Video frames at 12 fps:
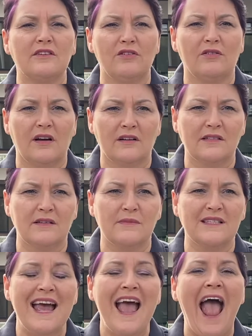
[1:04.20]
your
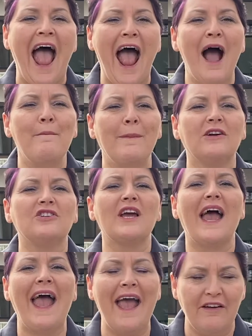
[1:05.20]
customers how much
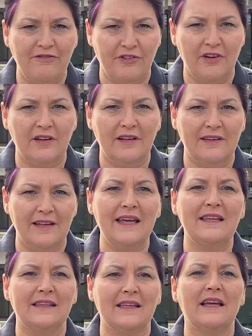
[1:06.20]
effort they
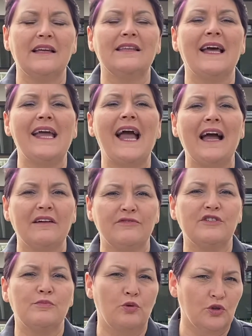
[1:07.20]
think they have
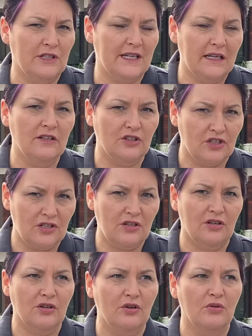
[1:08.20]
to put
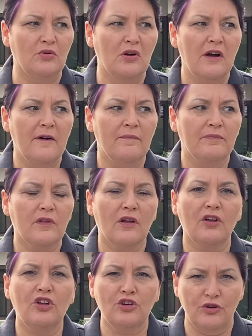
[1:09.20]
into
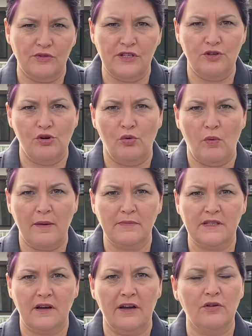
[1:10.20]
using your
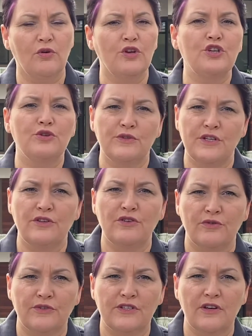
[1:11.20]
website or using
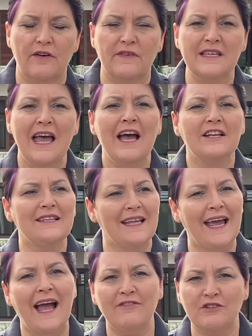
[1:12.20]
your service. Do
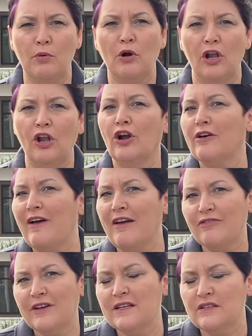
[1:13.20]
they have to put a lot of
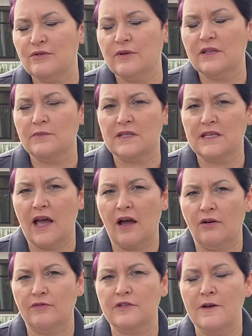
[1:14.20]
effort into it
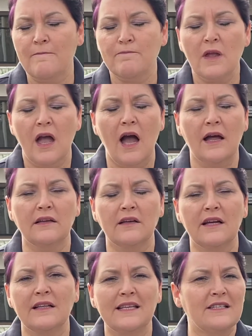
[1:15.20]
themselves?
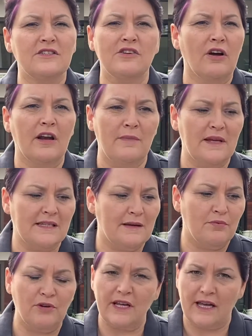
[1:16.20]
And this is not going to be a
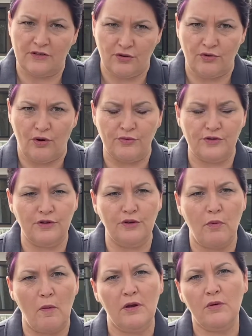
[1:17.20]
simple yes or no, so you
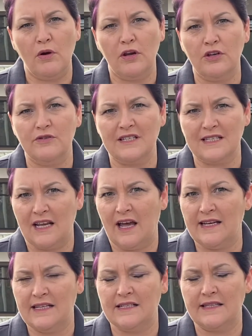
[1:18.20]
probably want to use a
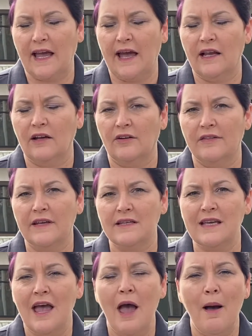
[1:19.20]
sliding scale on
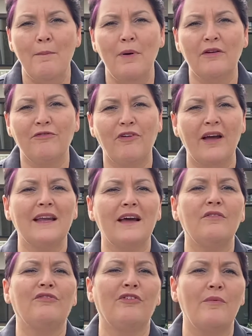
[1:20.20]
this. But find
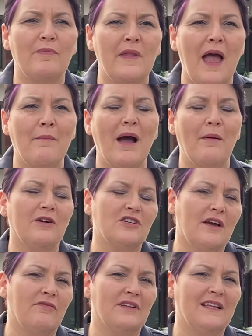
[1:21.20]
out from them how much
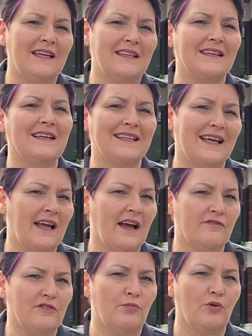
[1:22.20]
effort they think they
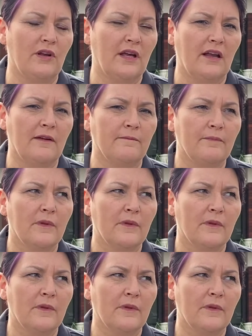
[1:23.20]
have to put in.